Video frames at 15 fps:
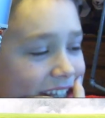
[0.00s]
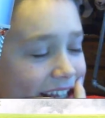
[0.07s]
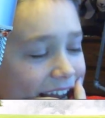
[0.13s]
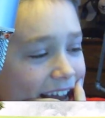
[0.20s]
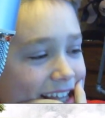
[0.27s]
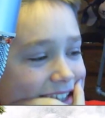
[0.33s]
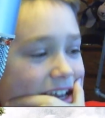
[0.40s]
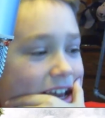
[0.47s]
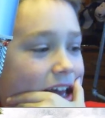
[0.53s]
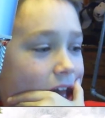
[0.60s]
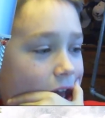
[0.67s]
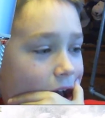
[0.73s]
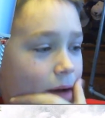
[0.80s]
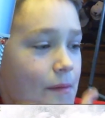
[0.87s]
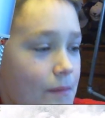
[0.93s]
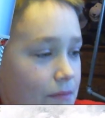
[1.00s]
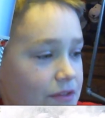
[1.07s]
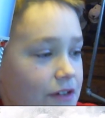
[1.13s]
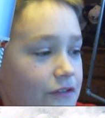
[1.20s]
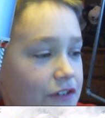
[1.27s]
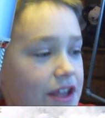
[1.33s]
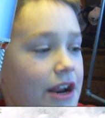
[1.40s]
the guy, uh,
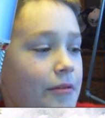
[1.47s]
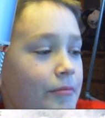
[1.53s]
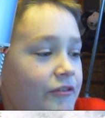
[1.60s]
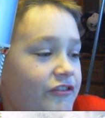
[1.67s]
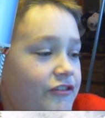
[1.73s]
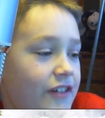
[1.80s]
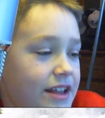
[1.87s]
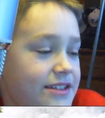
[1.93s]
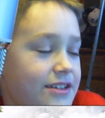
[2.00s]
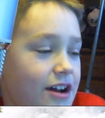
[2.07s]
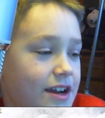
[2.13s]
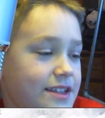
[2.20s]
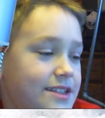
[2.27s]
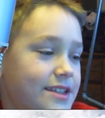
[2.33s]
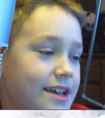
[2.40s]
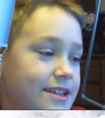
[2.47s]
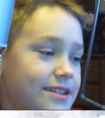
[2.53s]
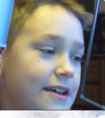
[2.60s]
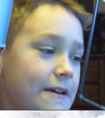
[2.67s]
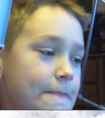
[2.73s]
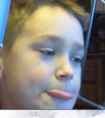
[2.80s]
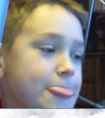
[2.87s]
the Venom Fesox says,
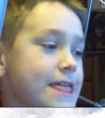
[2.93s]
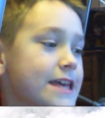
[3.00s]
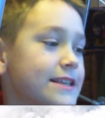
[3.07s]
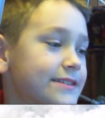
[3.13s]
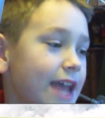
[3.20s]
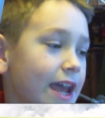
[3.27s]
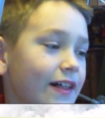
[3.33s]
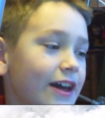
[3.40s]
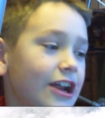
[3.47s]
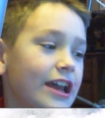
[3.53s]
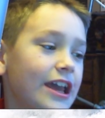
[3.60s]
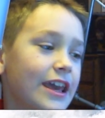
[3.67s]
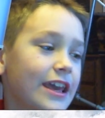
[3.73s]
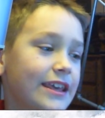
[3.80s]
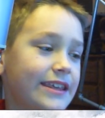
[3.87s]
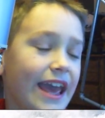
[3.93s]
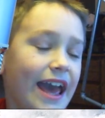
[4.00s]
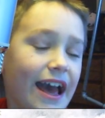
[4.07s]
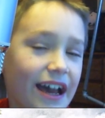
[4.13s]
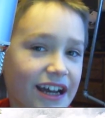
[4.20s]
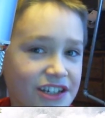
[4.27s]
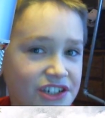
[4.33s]
Zalek,
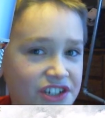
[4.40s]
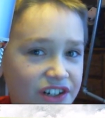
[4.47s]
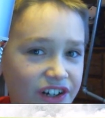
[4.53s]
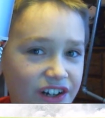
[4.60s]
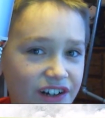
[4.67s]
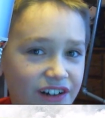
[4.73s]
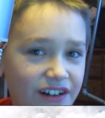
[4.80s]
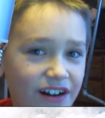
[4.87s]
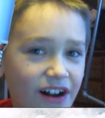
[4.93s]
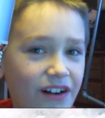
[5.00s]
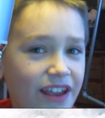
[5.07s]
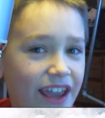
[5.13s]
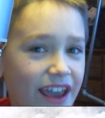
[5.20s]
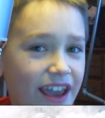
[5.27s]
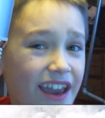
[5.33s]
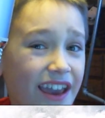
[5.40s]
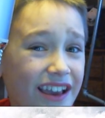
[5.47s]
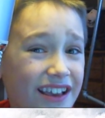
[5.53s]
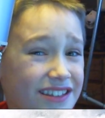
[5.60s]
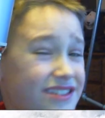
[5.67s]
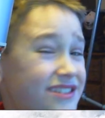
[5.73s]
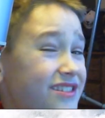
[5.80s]
yeah, sure,
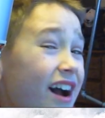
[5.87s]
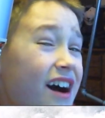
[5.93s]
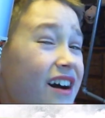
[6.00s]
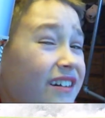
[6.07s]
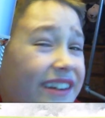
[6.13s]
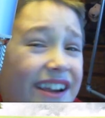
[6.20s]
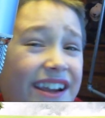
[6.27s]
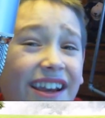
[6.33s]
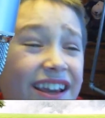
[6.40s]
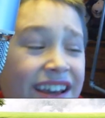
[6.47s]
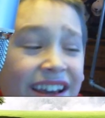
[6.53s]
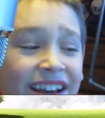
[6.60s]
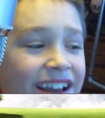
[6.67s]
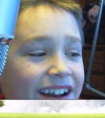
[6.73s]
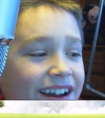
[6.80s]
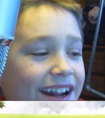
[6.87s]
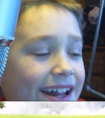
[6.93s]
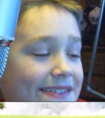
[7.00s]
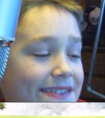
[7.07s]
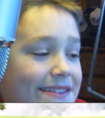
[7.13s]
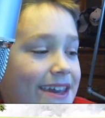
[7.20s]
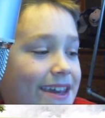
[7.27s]
okay, sorry.
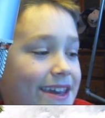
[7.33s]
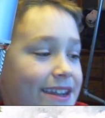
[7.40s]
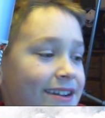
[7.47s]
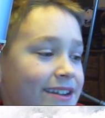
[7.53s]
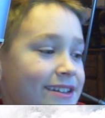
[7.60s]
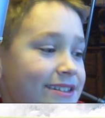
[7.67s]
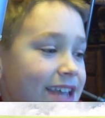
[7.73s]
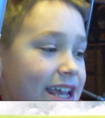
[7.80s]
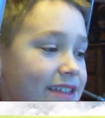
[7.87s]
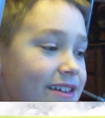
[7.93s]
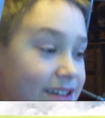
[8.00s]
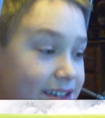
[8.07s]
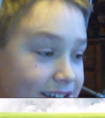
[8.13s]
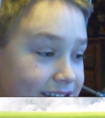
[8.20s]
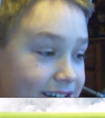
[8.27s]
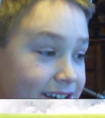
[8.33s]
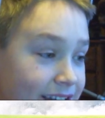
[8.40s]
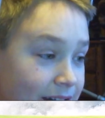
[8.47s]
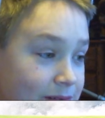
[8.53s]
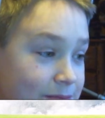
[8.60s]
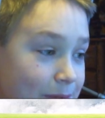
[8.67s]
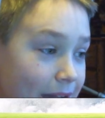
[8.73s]
And then Zalek
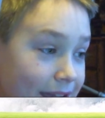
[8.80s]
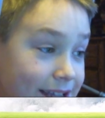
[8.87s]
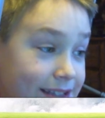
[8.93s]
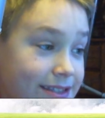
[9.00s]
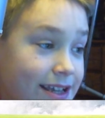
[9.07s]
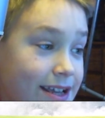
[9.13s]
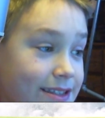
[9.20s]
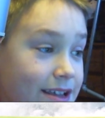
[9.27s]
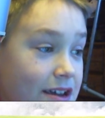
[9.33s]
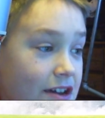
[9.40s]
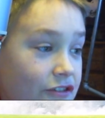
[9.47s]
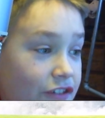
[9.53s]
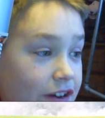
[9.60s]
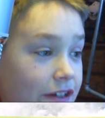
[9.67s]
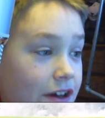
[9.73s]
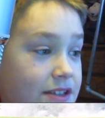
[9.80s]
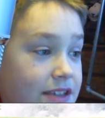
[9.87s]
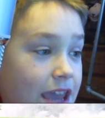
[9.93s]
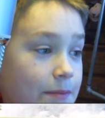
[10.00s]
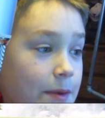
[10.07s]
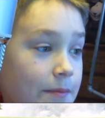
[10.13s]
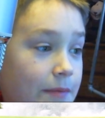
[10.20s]
comes back and says, Fanox
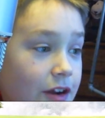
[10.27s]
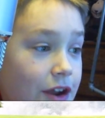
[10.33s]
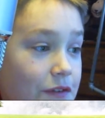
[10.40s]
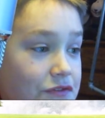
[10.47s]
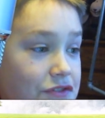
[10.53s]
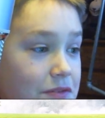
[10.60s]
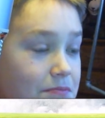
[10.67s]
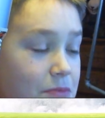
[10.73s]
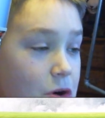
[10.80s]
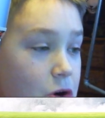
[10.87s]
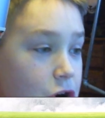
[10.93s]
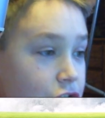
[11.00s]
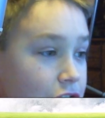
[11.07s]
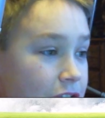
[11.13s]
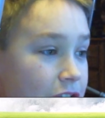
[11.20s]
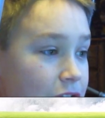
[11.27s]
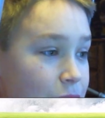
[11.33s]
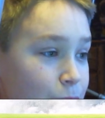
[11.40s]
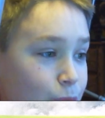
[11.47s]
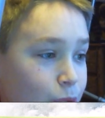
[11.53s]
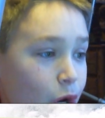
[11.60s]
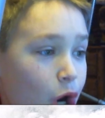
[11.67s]
Gaming, Minecraft and more
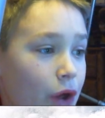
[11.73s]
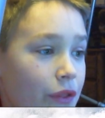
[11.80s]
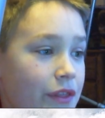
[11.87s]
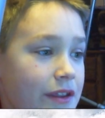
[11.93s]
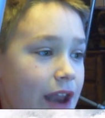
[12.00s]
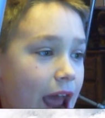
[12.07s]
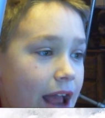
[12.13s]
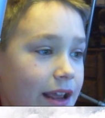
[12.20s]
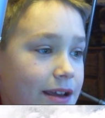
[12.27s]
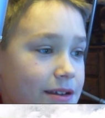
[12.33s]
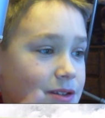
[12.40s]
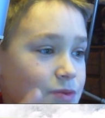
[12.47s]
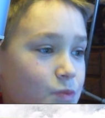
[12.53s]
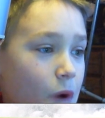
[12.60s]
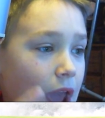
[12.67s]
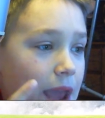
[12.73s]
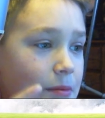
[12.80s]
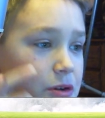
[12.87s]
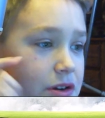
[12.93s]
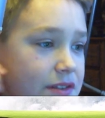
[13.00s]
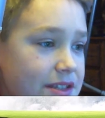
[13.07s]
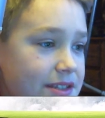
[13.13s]
law, the Naga is way
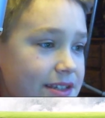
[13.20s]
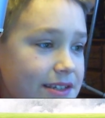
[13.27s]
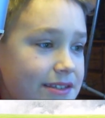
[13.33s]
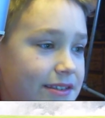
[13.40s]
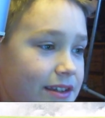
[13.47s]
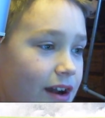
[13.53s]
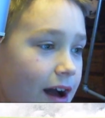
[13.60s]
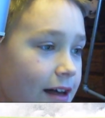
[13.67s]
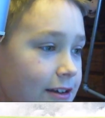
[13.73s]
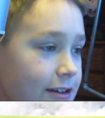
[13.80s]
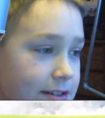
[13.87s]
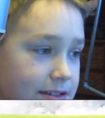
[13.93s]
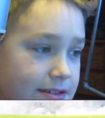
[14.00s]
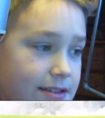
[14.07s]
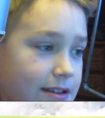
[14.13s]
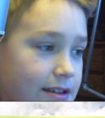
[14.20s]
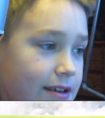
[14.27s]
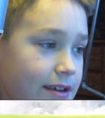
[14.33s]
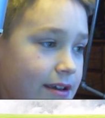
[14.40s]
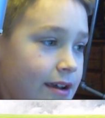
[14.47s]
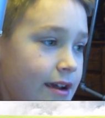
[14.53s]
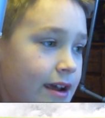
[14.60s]
more than $60.
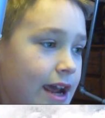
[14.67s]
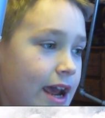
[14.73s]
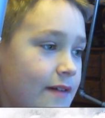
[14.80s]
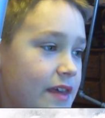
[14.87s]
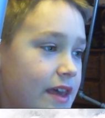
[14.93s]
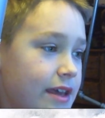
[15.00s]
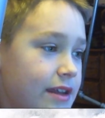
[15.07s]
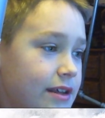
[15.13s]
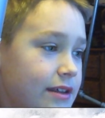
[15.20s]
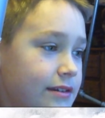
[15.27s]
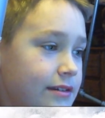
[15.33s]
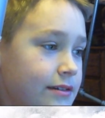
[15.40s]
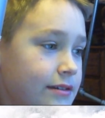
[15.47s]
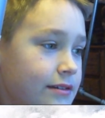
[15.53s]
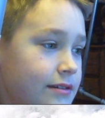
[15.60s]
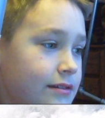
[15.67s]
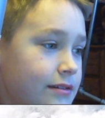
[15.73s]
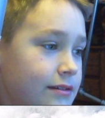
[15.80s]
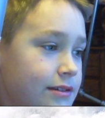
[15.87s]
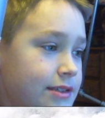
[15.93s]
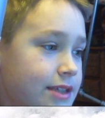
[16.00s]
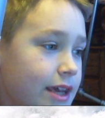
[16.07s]
And then
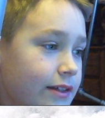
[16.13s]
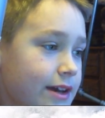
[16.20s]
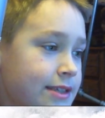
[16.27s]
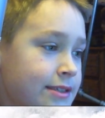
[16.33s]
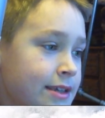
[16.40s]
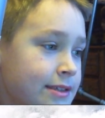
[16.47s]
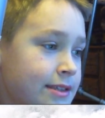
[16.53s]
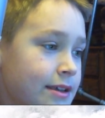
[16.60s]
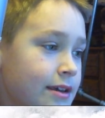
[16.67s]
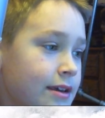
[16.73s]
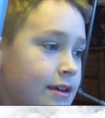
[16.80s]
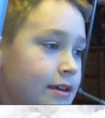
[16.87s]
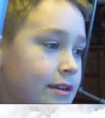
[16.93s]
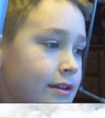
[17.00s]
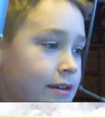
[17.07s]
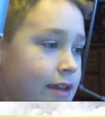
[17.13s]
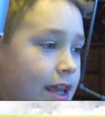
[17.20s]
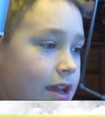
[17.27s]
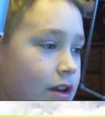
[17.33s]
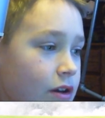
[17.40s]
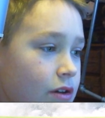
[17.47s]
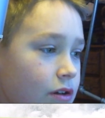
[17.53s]
Zalek says,
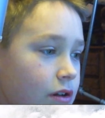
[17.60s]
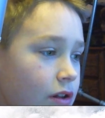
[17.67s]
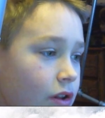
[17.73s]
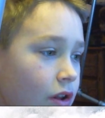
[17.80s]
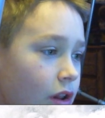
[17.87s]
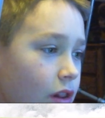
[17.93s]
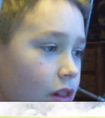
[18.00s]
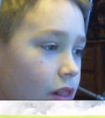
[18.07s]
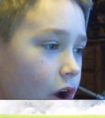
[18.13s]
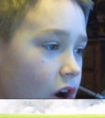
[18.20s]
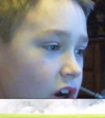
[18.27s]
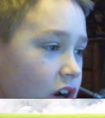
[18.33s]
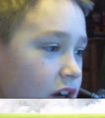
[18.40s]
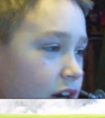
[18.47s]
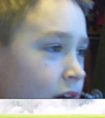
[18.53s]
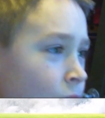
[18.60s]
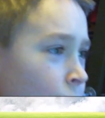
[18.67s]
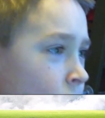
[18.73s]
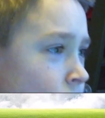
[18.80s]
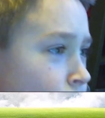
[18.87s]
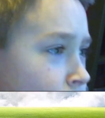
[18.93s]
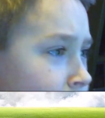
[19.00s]
Nick Clark?
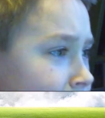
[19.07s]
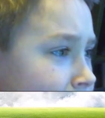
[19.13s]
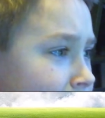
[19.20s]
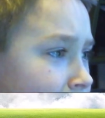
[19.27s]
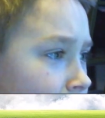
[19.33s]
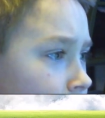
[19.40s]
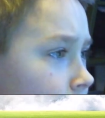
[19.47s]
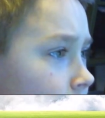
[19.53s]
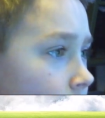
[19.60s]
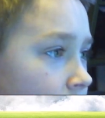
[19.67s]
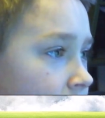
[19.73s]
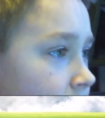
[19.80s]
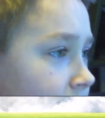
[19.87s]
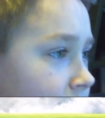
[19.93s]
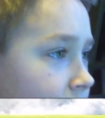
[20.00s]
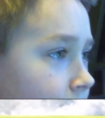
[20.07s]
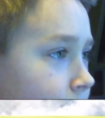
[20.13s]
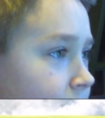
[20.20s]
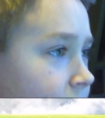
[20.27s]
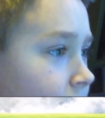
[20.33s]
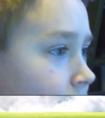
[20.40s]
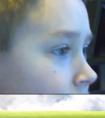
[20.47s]
What, when did Nick Clark come in?